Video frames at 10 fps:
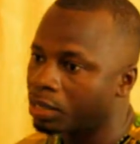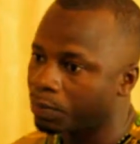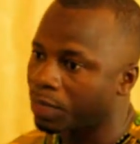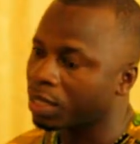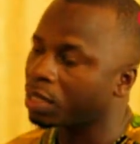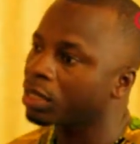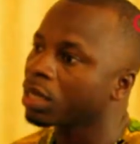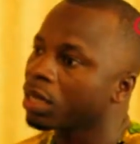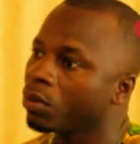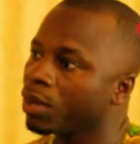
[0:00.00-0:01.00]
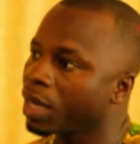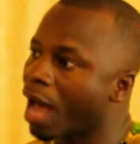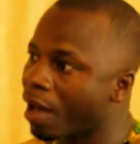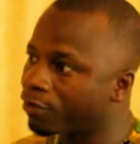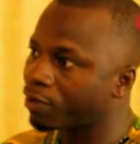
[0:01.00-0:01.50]
speaking. We
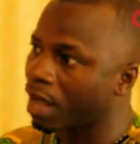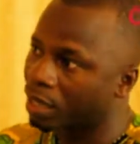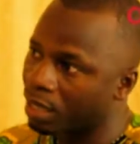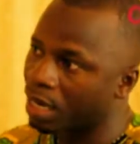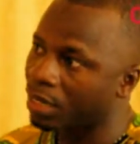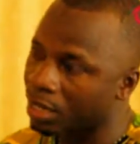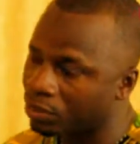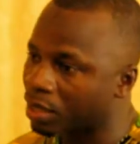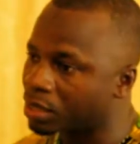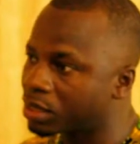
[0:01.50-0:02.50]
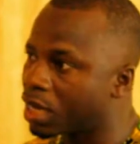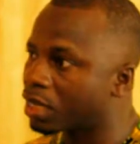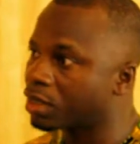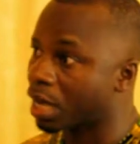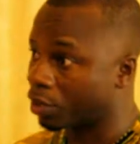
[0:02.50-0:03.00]
have another
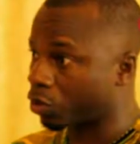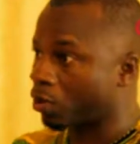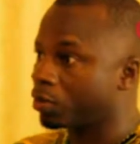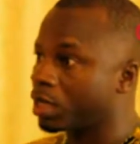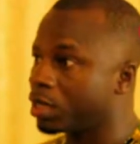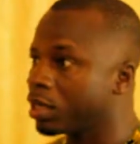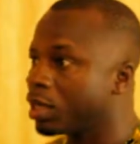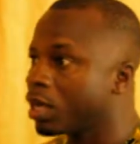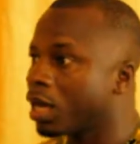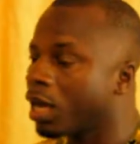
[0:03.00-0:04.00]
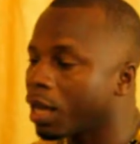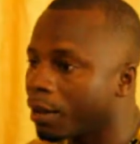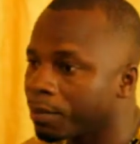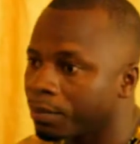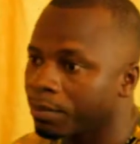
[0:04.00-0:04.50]
traditional leader, Togbi
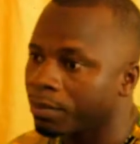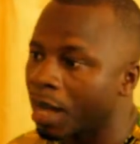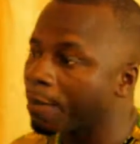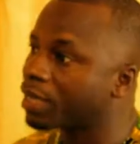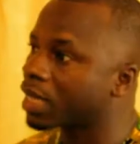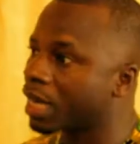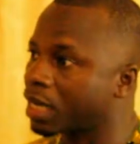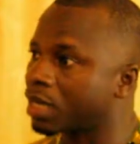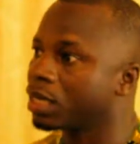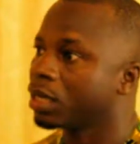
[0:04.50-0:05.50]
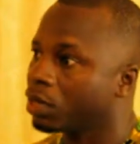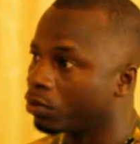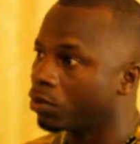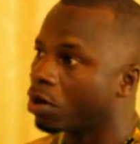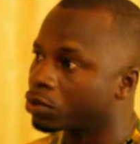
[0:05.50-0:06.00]
Amajake. He
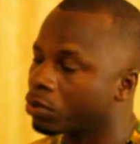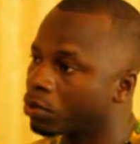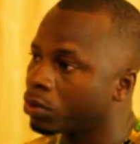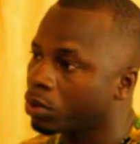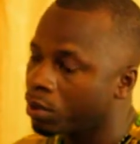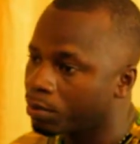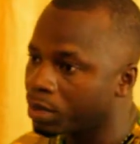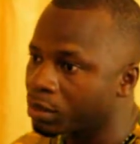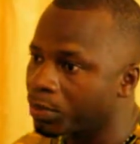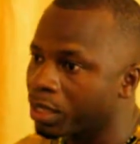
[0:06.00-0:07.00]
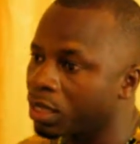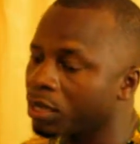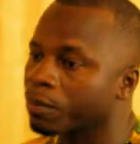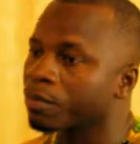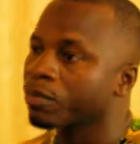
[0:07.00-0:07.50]
will also be
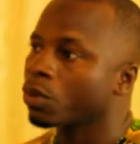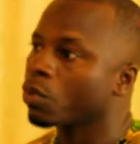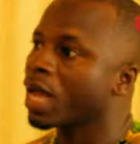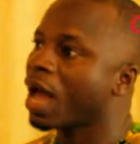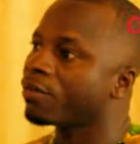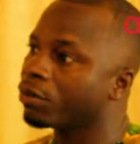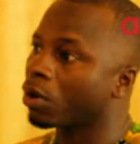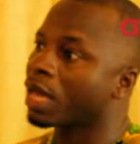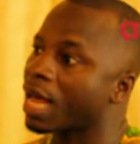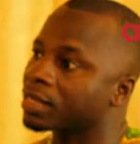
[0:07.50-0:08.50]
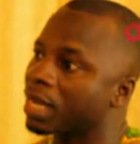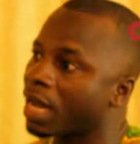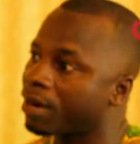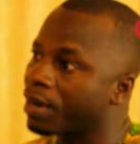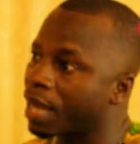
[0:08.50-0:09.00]
speaking. We have lawyer
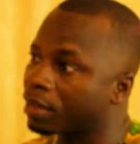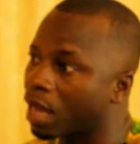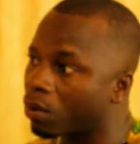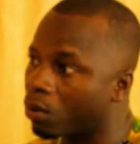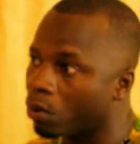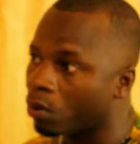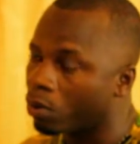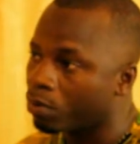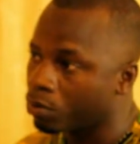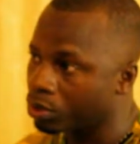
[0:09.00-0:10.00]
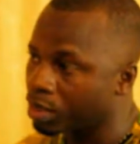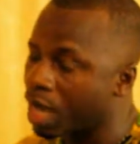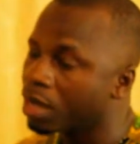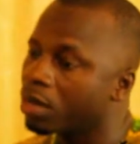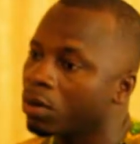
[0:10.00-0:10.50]
Zakaria Tanko
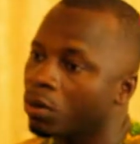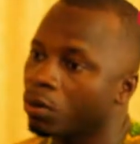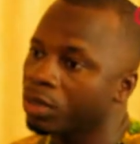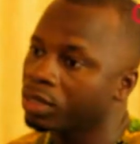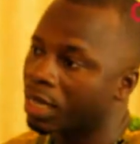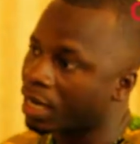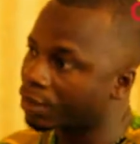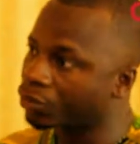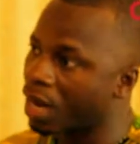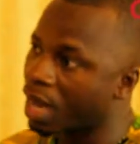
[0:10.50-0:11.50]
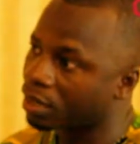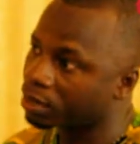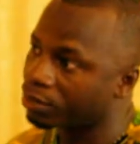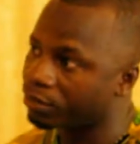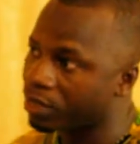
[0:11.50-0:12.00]
Musa, who is a lecturer
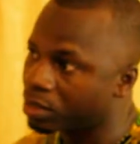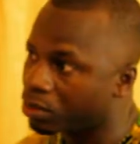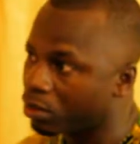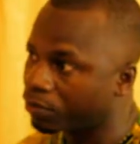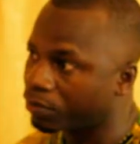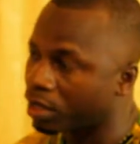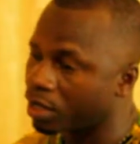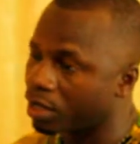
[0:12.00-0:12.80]
at University of